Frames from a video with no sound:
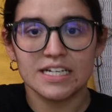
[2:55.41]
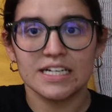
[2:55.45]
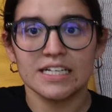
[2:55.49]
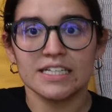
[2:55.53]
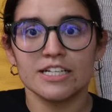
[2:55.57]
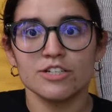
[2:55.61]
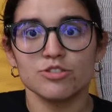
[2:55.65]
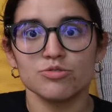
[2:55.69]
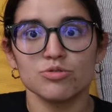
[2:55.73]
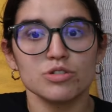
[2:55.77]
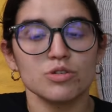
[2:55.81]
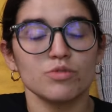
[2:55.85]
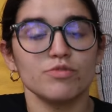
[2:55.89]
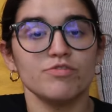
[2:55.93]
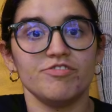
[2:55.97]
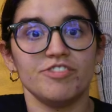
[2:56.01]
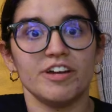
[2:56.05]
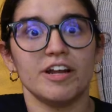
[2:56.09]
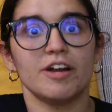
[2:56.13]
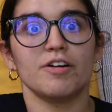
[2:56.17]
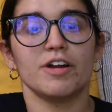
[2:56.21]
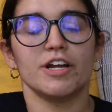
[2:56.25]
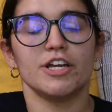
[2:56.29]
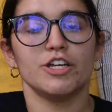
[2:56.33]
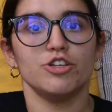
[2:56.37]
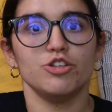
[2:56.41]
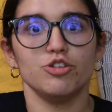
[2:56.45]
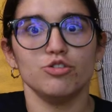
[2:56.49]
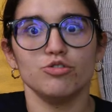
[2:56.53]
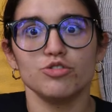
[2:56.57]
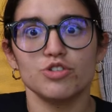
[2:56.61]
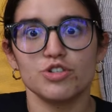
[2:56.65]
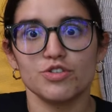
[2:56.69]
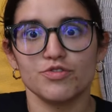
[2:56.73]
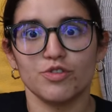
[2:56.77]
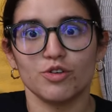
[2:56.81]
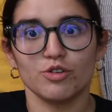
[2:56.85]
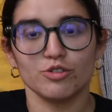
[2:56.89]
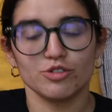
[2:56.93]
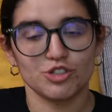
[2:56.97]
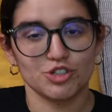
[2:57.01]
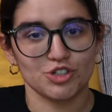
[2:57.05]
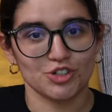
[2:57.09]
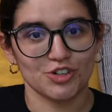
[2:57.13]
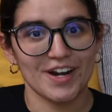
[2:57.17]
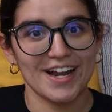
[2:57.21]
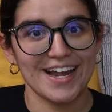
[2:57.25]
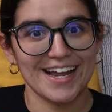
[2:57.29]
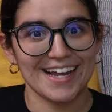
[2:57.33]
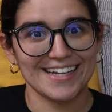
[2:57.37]
This was a very useful
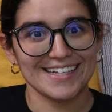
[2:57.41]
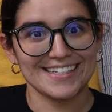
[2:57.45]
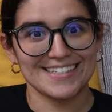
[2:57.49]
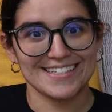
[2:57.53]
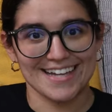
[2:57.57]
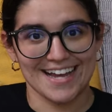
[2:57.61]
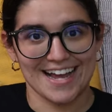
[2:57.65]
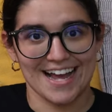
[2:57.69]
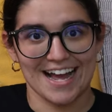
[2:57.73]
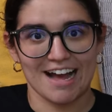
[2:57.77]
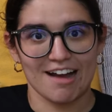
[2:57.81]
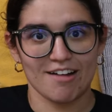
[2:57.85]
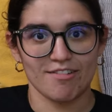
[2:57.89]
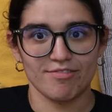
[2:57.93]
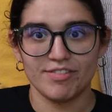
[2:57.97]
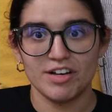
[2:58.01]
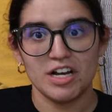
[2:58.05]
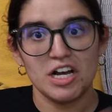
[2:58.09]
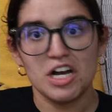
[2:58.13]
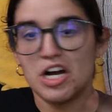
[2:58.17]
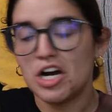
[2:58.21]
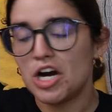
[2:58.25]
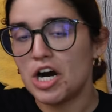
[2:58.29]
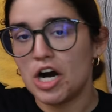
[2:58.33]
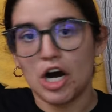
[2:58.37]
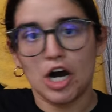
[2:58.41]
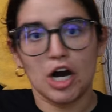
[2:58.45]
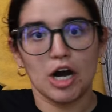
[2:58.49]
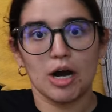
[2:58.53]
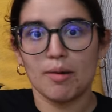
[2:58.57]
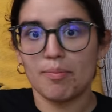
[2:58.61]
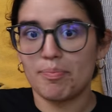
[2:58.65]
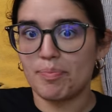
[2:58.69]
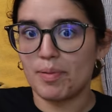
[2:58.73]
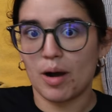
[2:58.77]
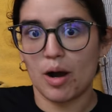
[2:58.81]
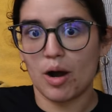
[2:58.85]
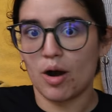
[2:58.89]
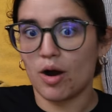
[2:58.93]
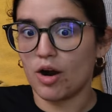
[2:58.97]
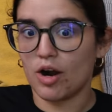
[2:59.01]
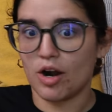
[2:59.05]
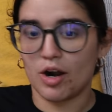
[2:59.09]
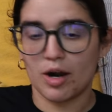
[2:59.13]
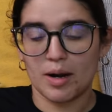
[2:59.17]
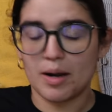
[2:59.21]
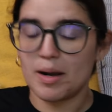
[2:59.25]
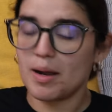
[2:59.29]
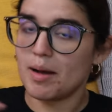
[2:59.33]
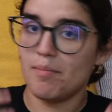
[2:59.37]
trick to have up
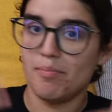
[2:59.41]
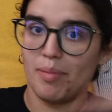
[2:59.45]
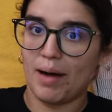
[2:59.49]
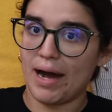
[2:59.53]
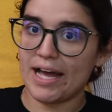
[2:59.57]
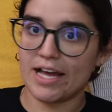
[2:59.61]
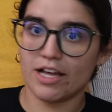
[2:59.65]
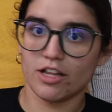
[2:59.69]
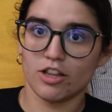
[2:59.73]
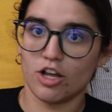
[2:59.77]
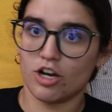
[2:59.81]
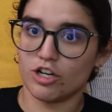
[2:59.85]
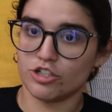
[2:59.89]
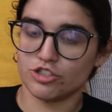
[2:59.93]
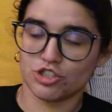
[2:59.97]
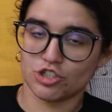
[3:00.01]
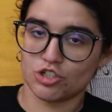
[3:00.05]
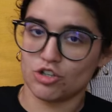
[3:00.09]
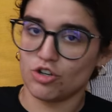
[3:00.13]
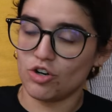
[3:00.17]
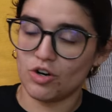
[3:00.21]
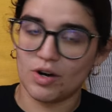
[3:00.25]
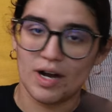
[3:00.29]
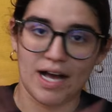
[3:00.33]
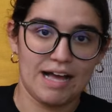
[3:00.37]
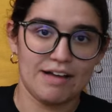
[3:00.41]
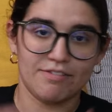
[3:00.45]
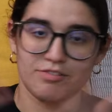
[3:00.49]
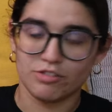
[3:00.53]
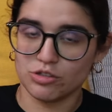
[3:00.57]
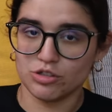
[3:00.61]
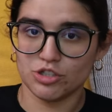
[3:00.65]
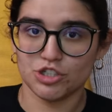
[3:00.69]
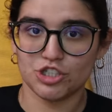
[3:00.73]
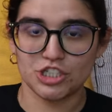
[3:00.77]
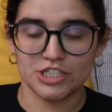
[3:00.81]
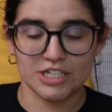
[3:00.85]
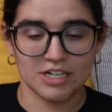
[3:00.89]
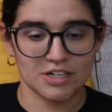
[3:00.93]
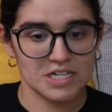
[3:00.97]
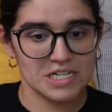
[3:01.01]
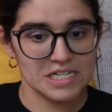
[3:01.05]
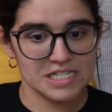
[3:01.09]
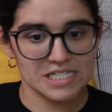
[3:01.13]
our biological evolutionary